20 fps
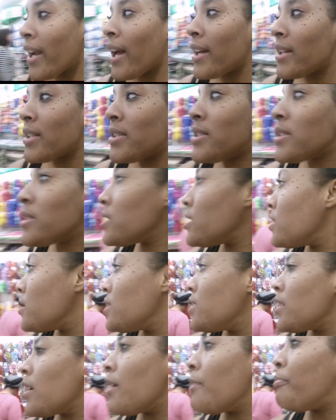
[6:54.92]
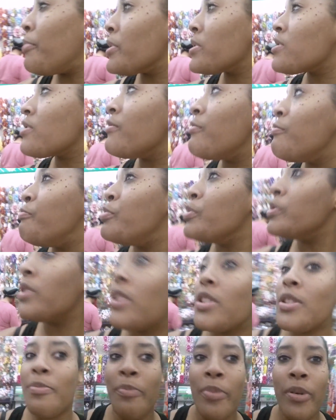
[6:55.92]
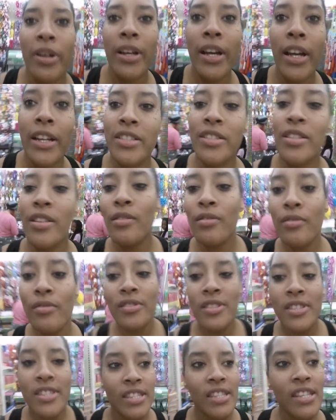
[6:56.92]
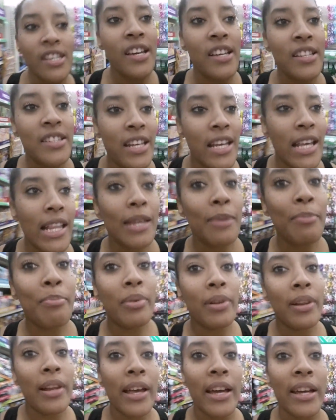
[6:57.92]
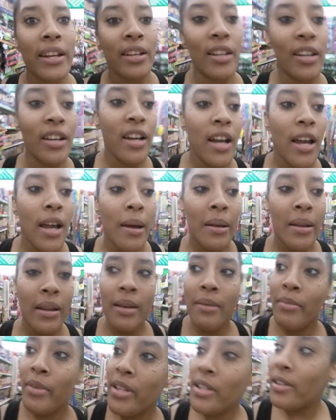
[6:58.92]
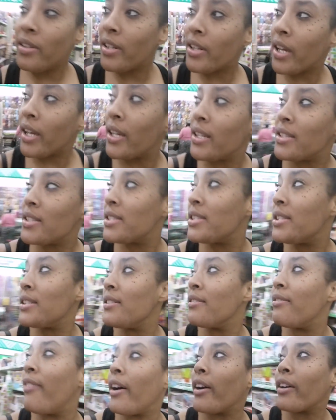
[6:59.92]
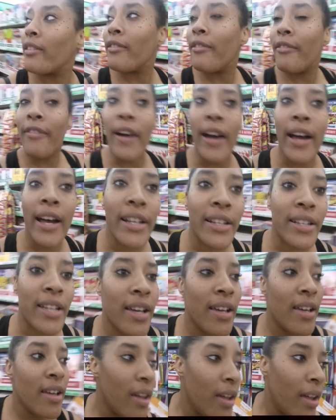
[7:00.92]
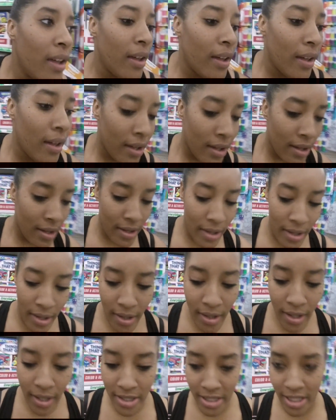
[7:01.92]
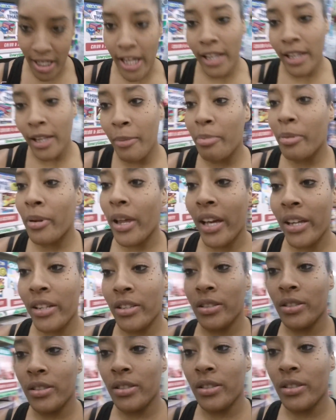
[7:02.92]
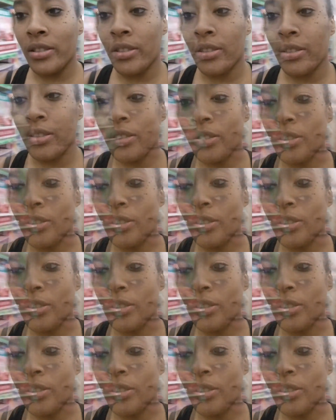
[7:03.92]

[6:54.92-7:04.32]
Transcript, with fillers: And I see a bunch of books, but I don't see a daily planner. Let me look and see if I can find a daily planner.